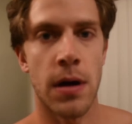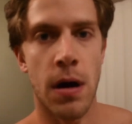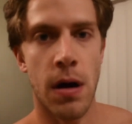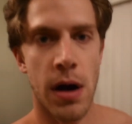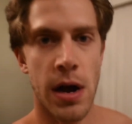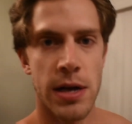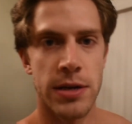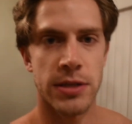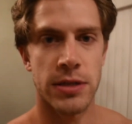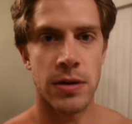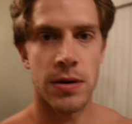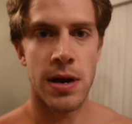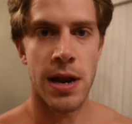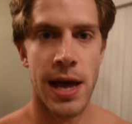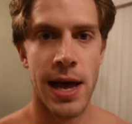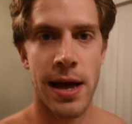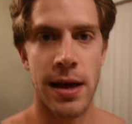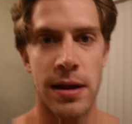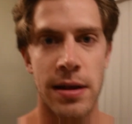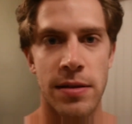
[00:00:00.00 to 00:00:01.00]
Alright, so
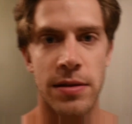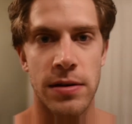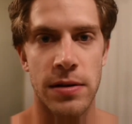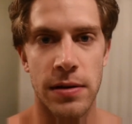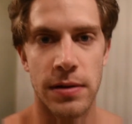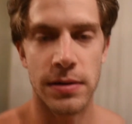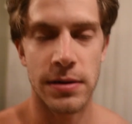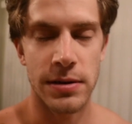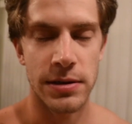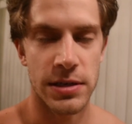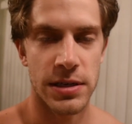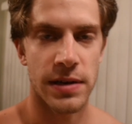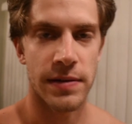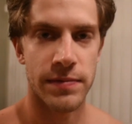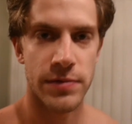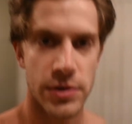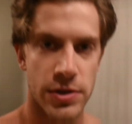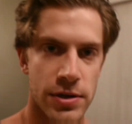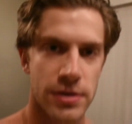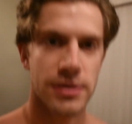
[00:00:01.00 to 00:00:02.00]
Nat and the dogs
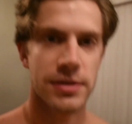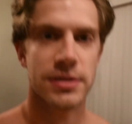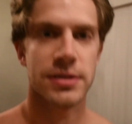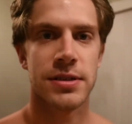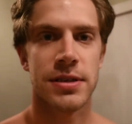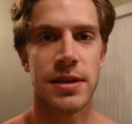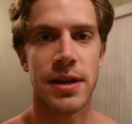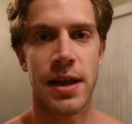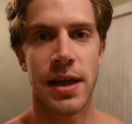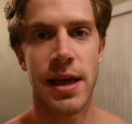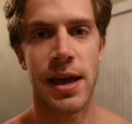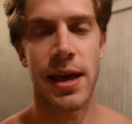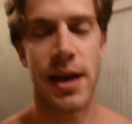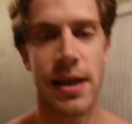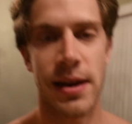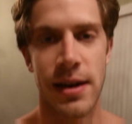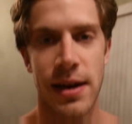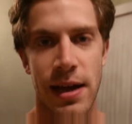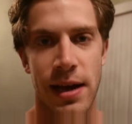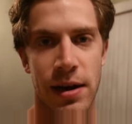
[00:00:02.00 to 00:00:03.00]
have just
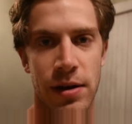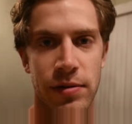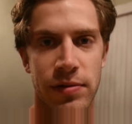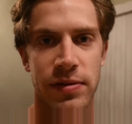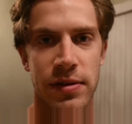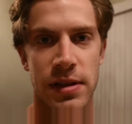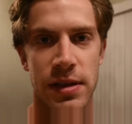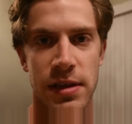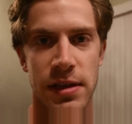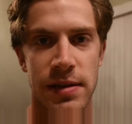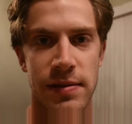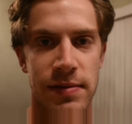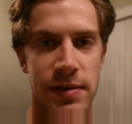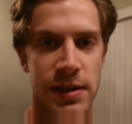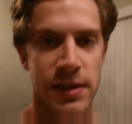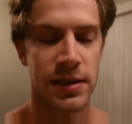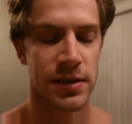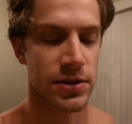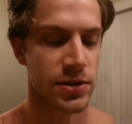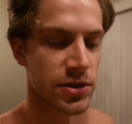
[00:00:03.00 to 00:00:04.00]
headed out for the
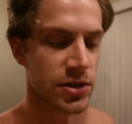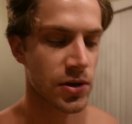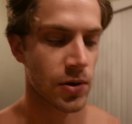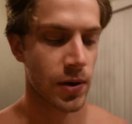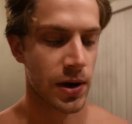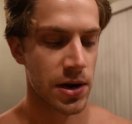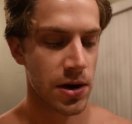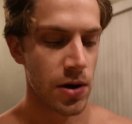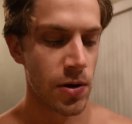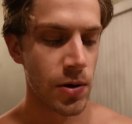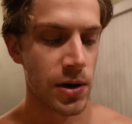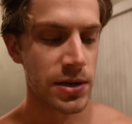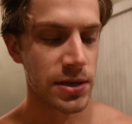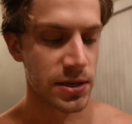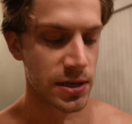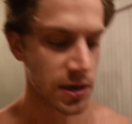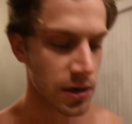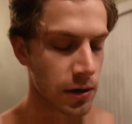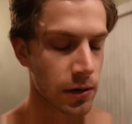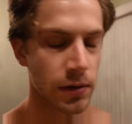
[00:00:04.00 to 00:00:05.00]
evening. So I know I
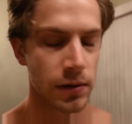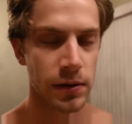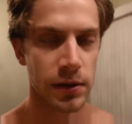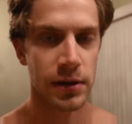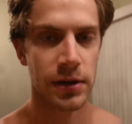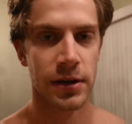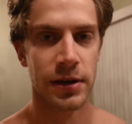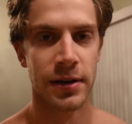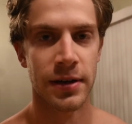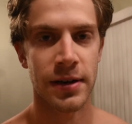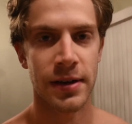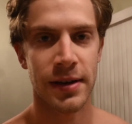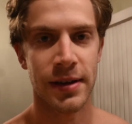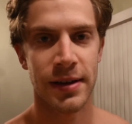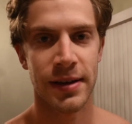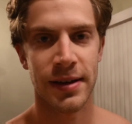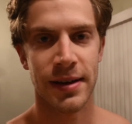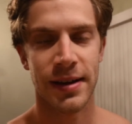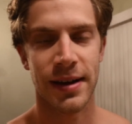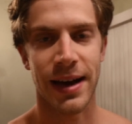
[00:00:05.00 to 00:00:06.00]
said earlier
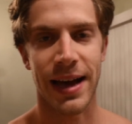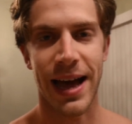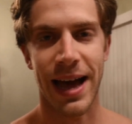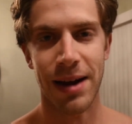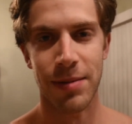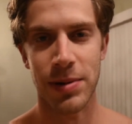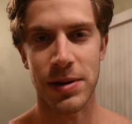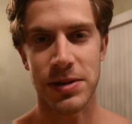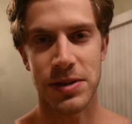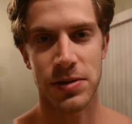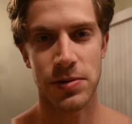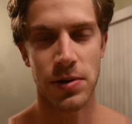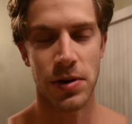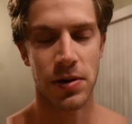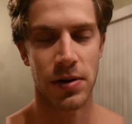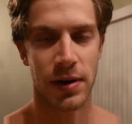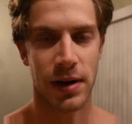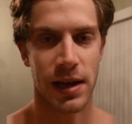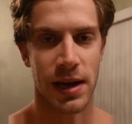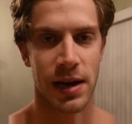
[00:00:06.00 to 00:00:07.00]
I had about
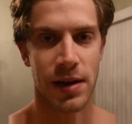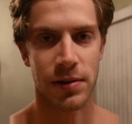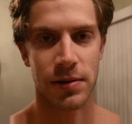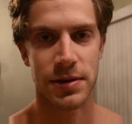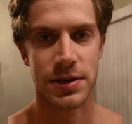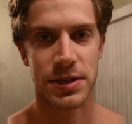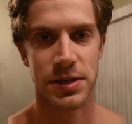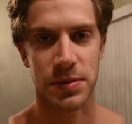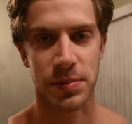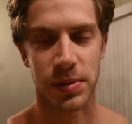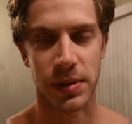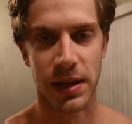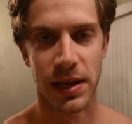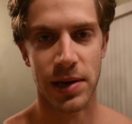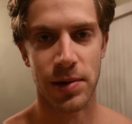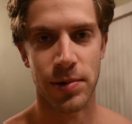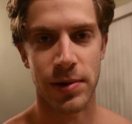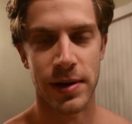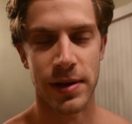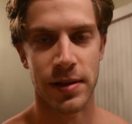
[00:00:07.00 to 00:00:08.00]
200 calories to
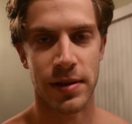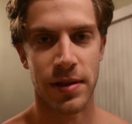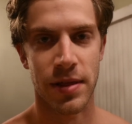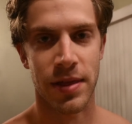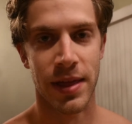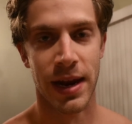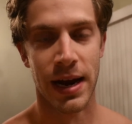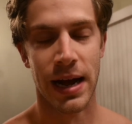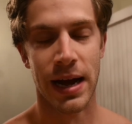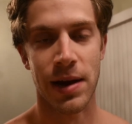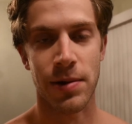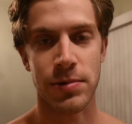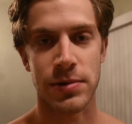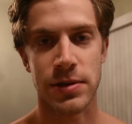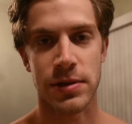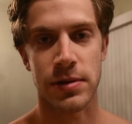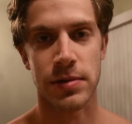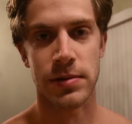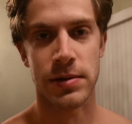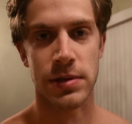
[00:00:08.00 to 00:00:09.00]
play with that I
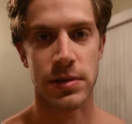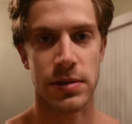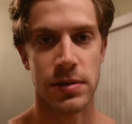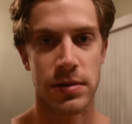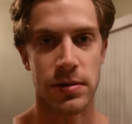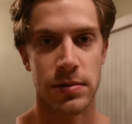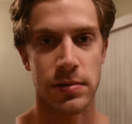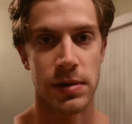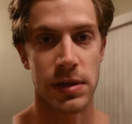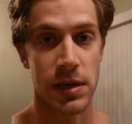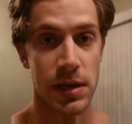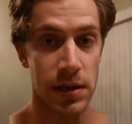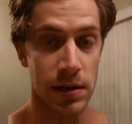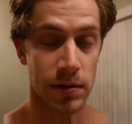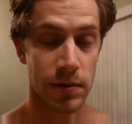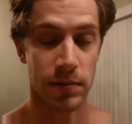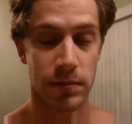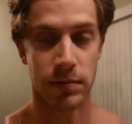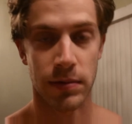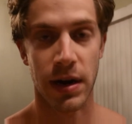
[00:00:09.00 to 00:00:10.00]
was going to eat
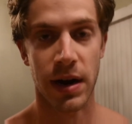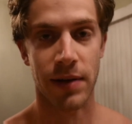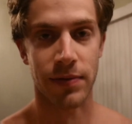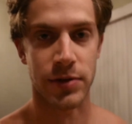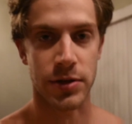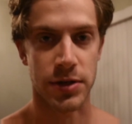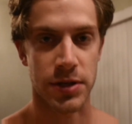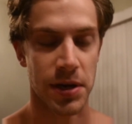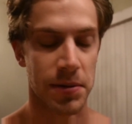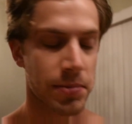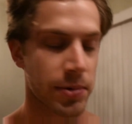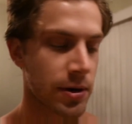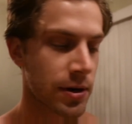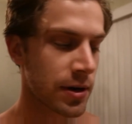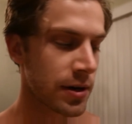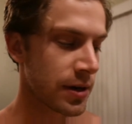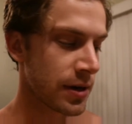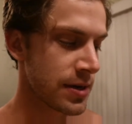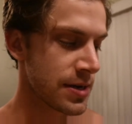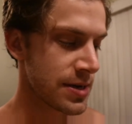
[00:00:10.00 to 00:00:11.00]
right after
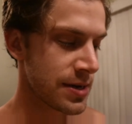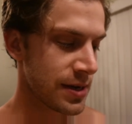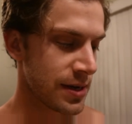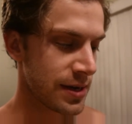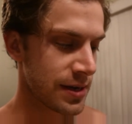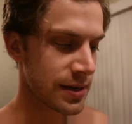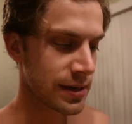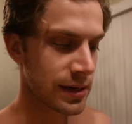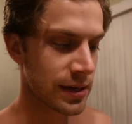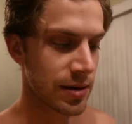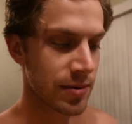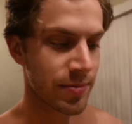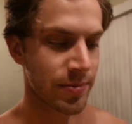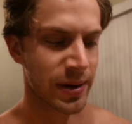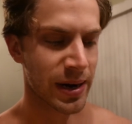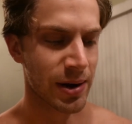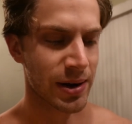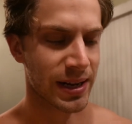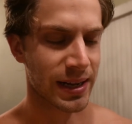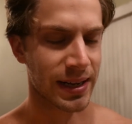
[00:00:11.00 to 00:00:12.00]
supper.
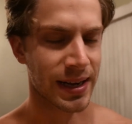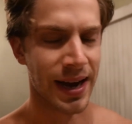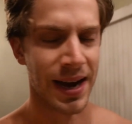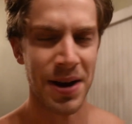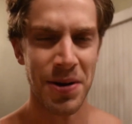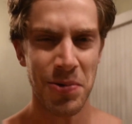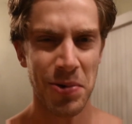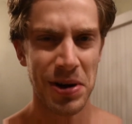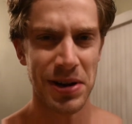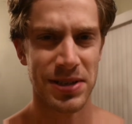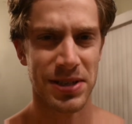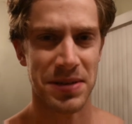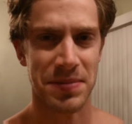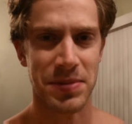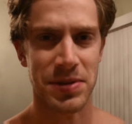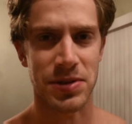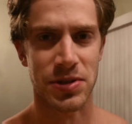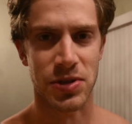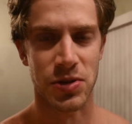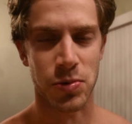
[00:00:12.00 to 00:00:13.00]
But I kind of wanted
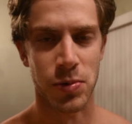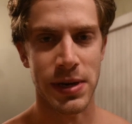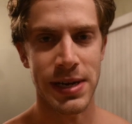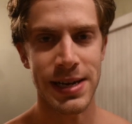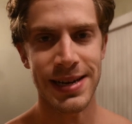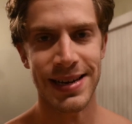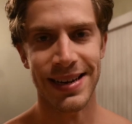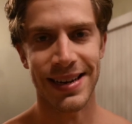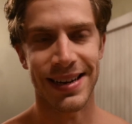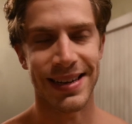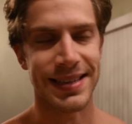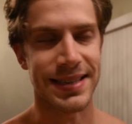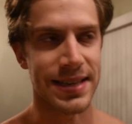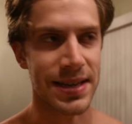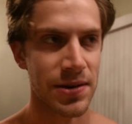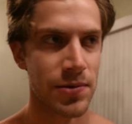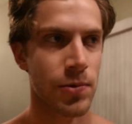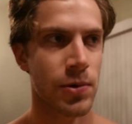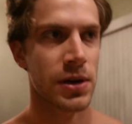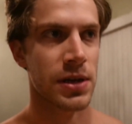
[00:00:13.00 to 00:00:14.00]
something sweet, and I
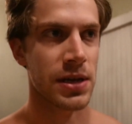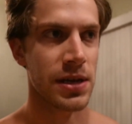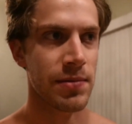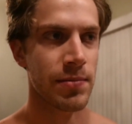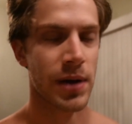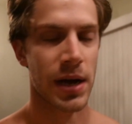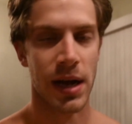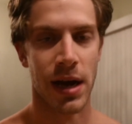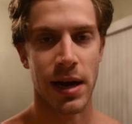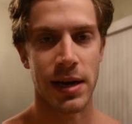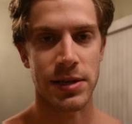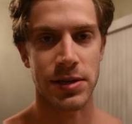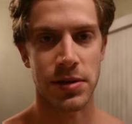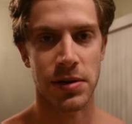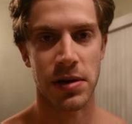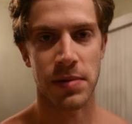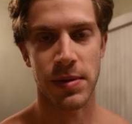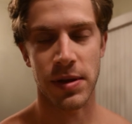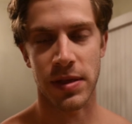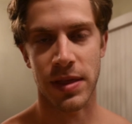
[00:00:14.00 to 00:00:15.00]
didn't want to eat my ice
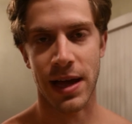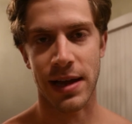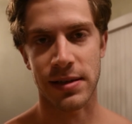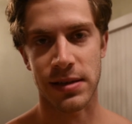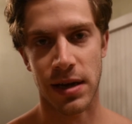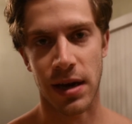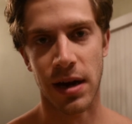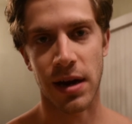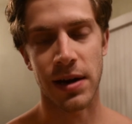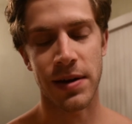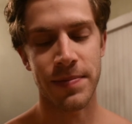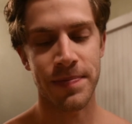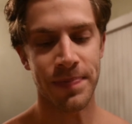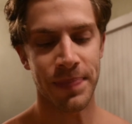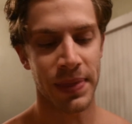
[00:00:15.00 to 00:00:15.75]
cream at that time.